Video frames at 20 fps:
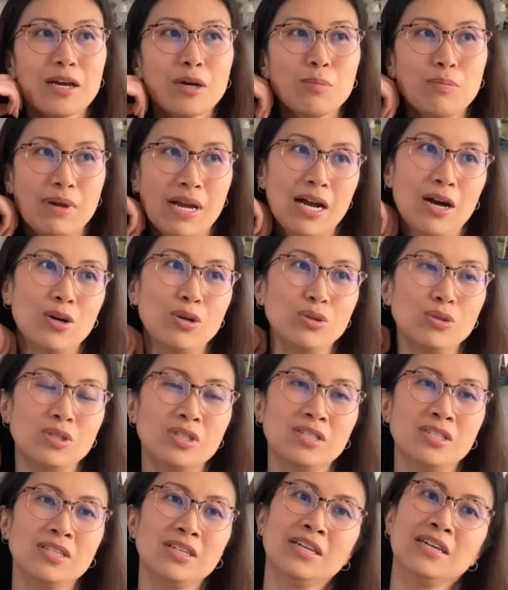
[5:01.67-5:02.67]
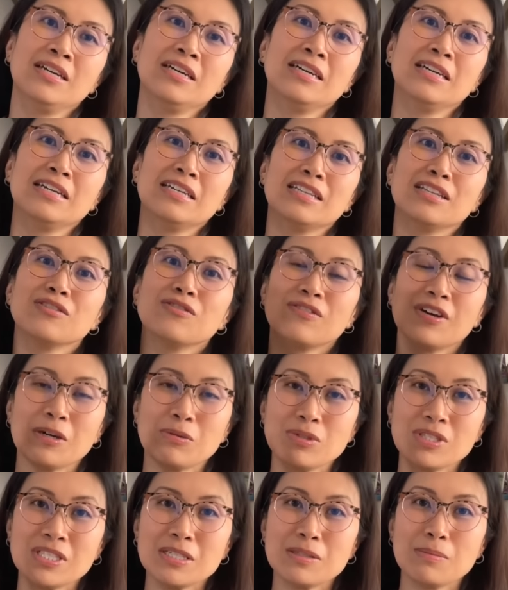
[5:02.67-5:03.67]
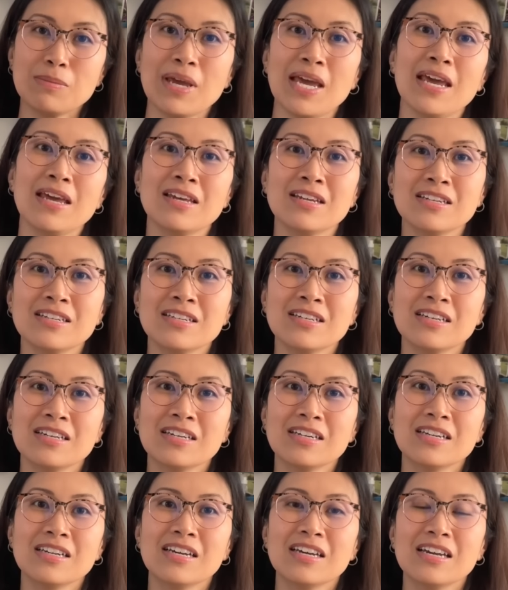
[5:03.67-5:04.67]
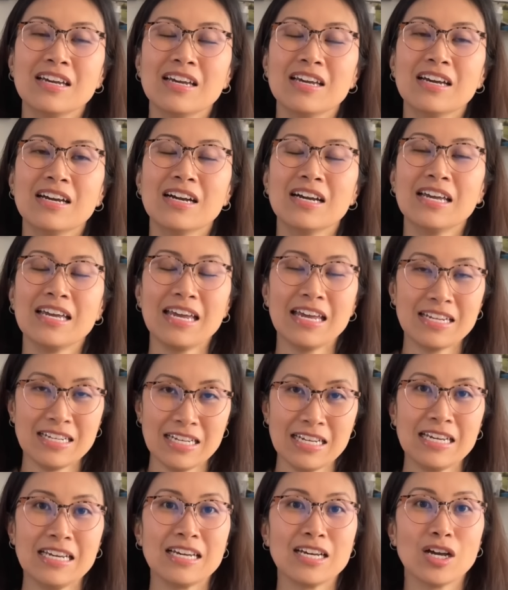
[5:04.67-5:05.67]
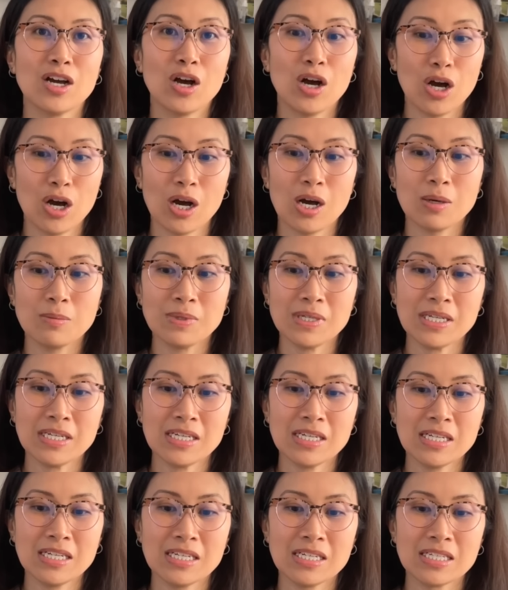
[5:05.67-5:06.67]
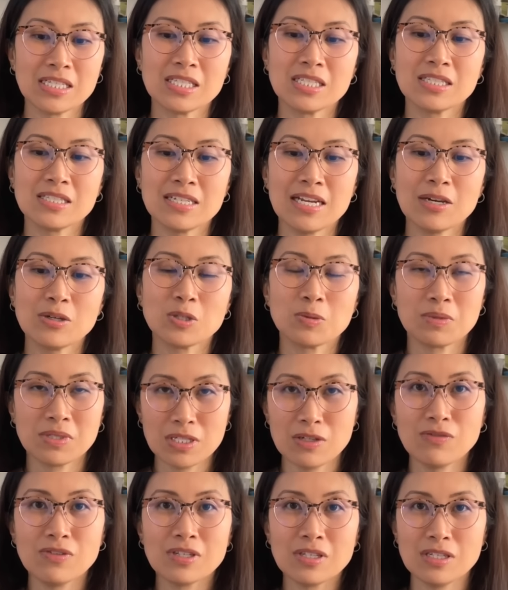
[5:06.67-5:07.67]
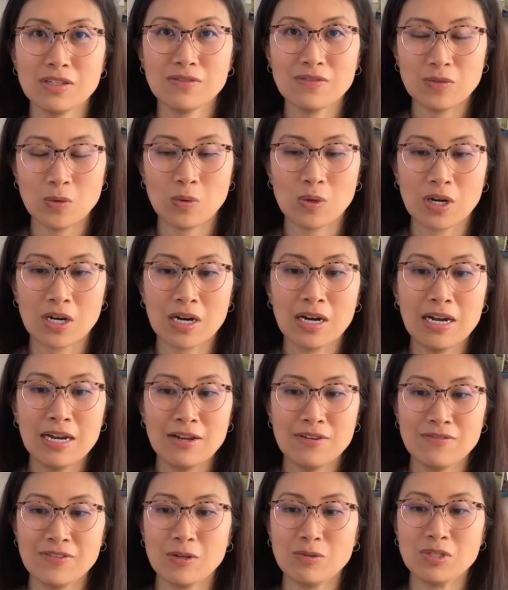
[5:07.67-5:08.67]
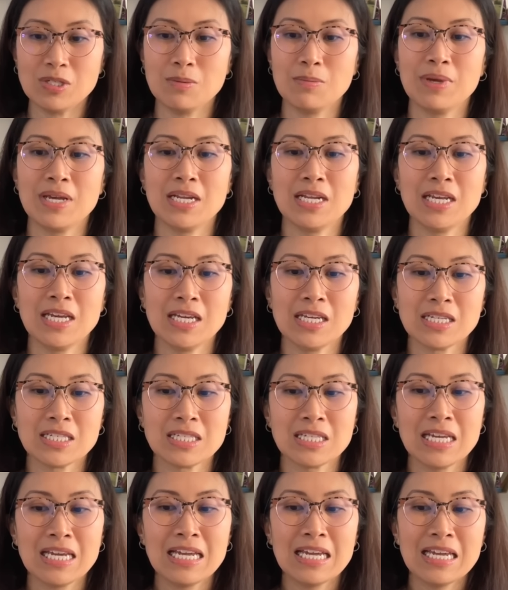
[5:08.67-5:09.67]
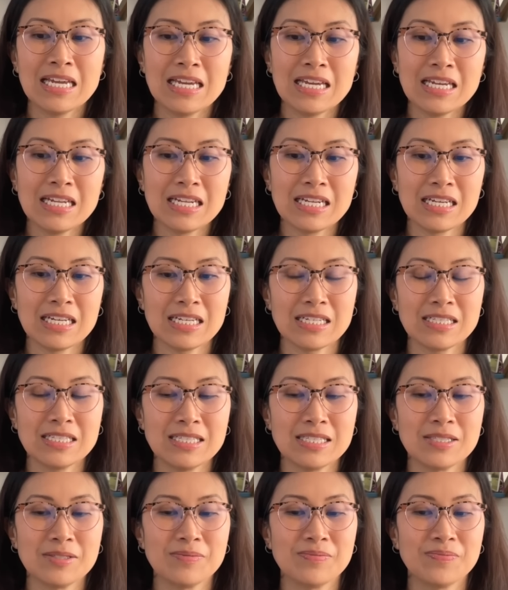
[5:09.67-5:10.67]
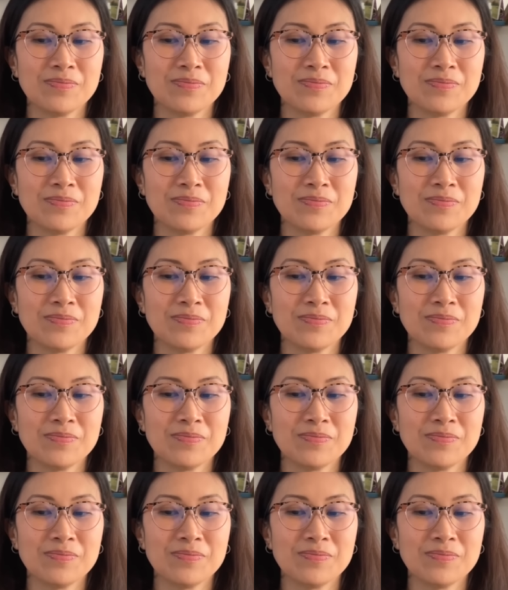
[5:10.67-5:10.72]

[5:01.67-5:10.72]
about the fountain pen and ink hobby is now specifically for fountain pen inks. It is